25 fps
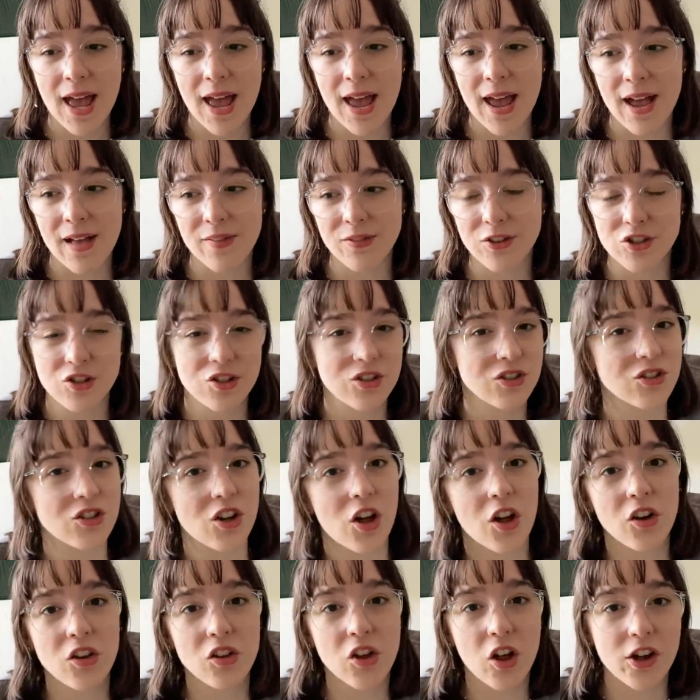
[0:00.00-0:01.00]
and there's just
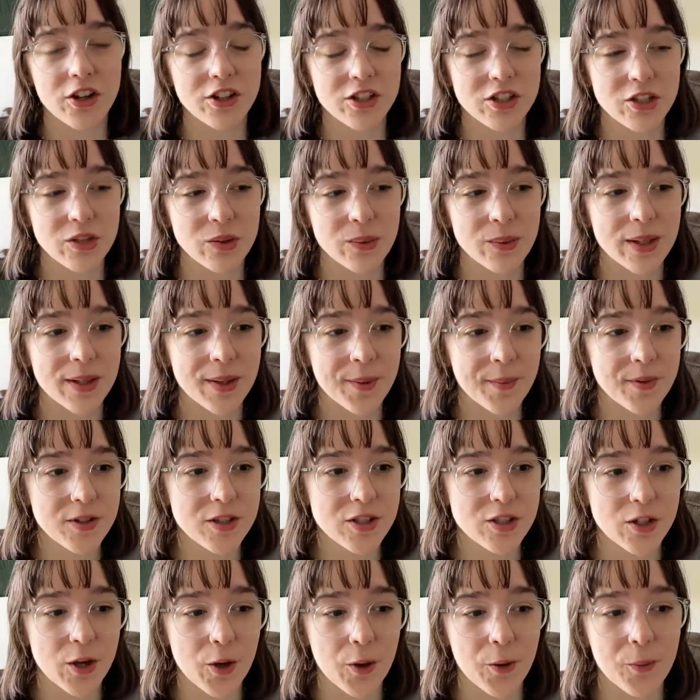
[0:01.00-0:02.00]
not a lot to it.
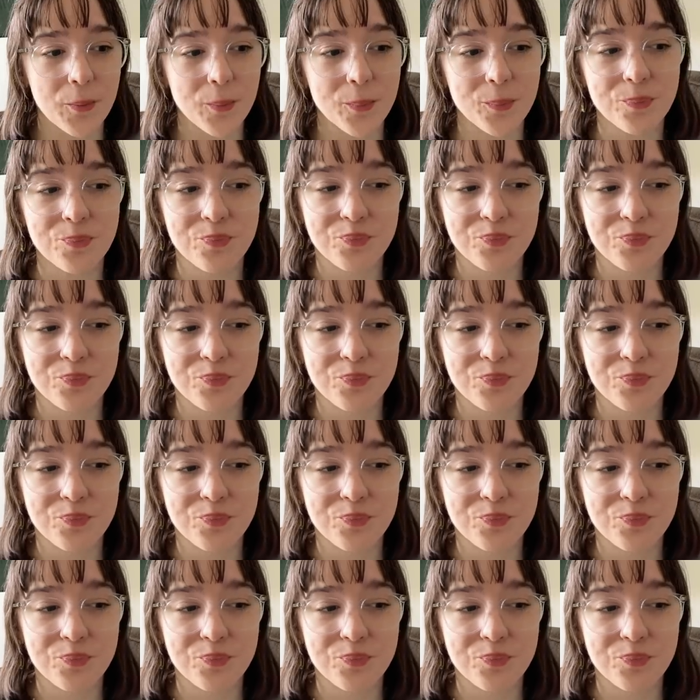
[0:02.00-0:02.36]
So